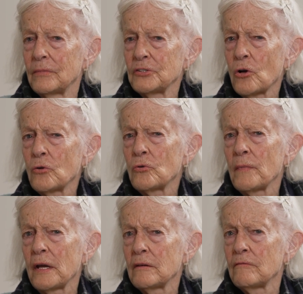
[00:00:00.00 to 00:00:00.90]
But Joan
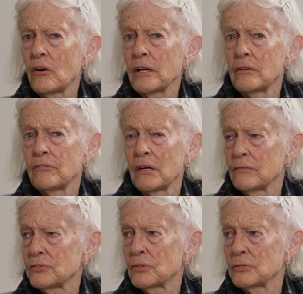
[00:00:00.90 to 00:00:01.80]
remained a very good
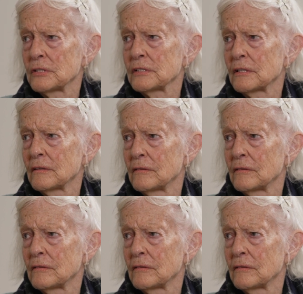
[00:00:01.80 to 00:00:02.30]
friend of Susan's.